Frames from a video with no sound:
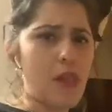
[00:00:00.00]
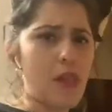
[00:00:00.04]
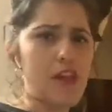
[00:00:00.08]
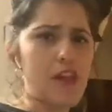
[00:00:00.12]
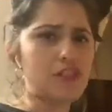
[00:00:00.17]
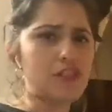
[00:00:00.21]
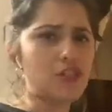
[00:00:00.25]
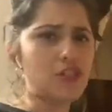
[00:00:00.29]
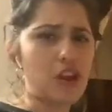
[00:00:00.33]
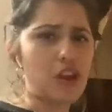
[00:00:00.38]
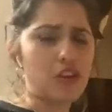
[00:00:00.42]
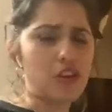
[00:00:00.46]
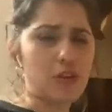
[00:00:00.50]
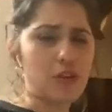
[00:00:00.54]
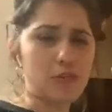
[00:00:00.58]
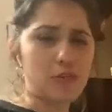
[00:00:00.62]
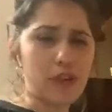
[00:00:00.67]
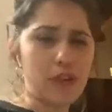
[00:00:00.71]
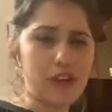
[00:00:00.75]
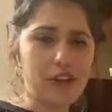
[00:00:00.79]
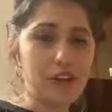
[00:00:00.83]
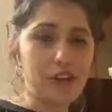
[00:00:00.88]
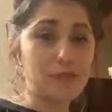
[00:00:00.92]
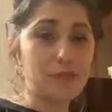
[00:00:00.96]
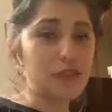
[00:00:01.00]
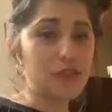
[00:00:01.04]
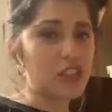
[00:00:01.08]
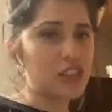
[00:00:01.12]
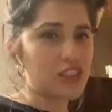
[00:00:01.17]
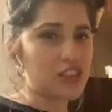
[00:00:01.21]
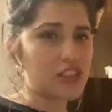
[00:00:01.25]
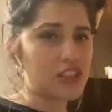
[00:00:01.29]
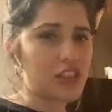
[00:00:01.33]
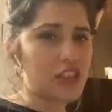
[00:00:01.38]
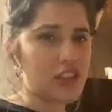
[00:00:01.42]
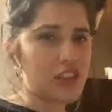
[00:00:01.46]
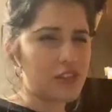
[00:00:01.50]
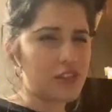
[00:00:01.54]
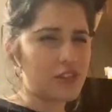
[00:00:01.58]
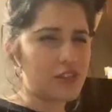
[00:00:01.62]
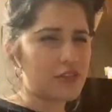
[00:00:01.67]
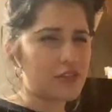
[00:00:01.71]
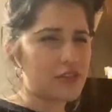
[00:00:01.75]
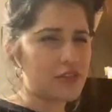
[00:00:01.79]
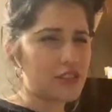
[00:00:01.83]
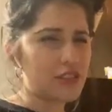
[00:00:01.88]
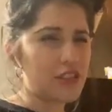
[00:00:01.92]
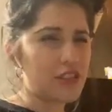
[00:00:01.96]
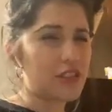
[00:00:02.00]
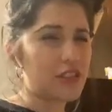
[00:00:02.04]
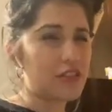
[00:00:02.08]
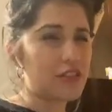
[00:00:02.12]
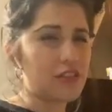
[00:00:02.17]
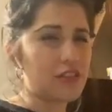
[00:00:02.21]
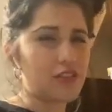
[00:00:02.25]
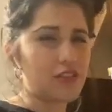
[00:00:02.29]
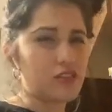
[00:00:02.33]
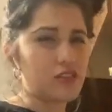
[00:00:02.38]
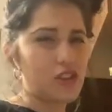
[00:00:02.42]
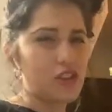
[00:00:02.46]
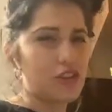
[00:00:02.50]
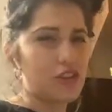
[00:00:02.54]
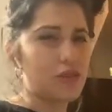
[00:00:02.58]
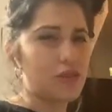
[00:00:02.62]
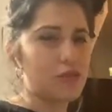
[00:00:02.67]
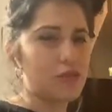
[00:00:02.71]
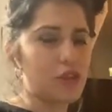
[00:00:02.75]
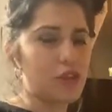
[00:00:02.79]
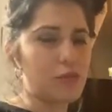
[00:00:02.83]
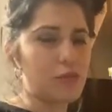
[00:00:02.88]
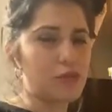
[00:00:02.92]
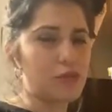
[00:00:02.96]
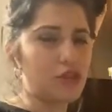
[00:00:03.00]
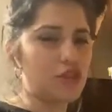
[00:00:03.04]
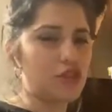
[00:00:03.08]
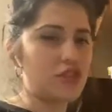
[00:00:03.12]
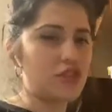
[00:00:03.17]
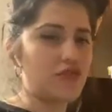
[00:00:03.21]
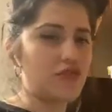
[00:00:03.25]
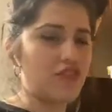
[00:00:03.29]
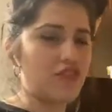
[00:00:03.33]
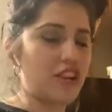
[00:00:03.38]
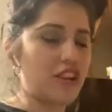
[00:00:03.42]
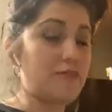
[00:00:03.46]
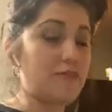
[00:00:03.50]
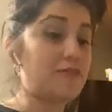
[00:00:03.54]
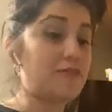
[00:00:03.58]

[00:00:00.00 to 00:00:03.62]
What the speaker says: a soccer player, but it does kind of look like a soccer player picture if you